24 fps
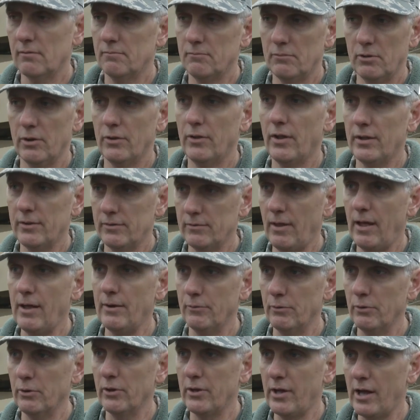you know, that, that
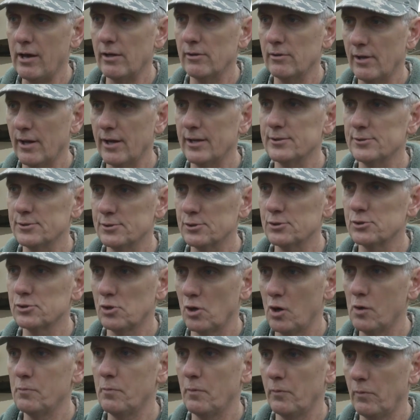really outlines the
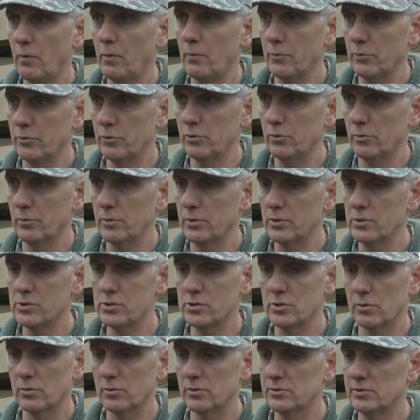scope of what we're doing.
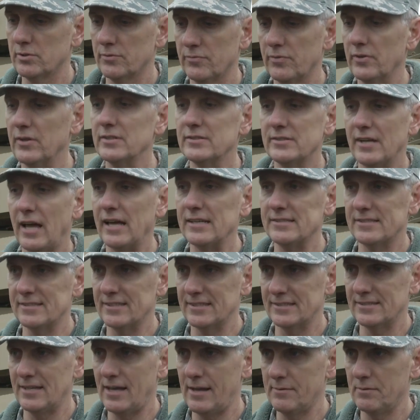So it's a
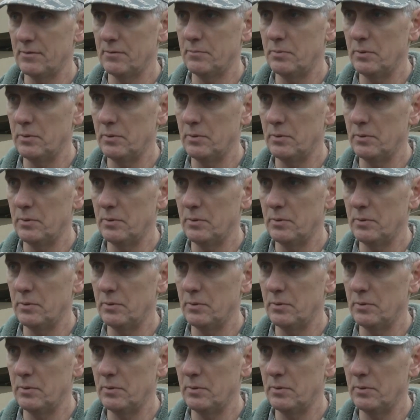fantastic time to